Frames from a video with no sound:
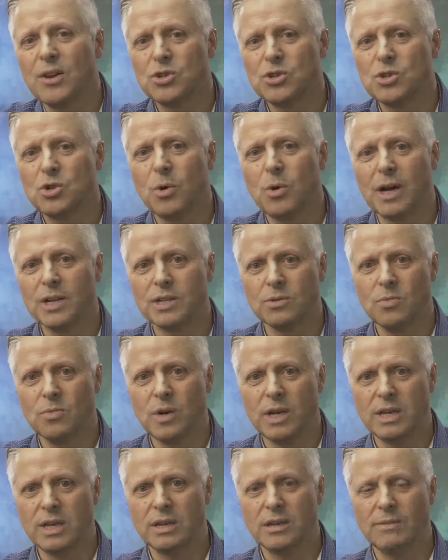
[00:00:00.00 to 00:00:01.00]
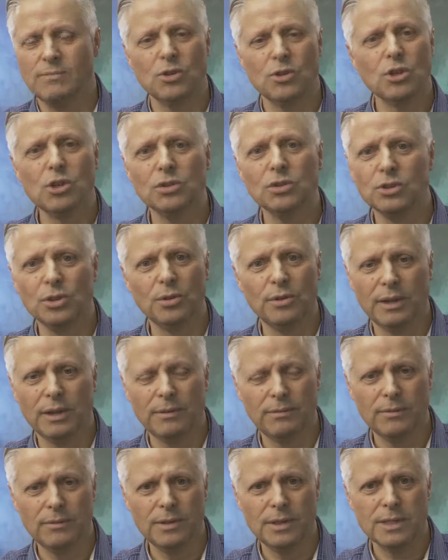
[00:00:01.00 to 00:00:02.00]
Twice a week. You couldn't do it.
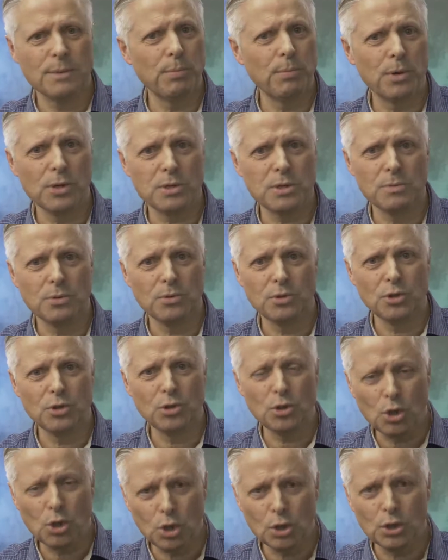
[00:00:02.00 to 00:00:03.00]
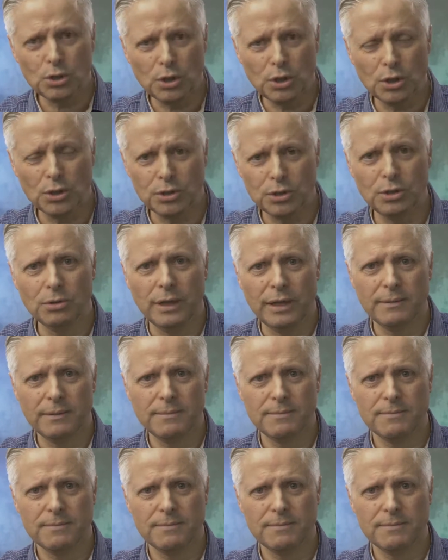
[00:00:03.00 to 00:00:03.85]
It's impossible. You could not do it.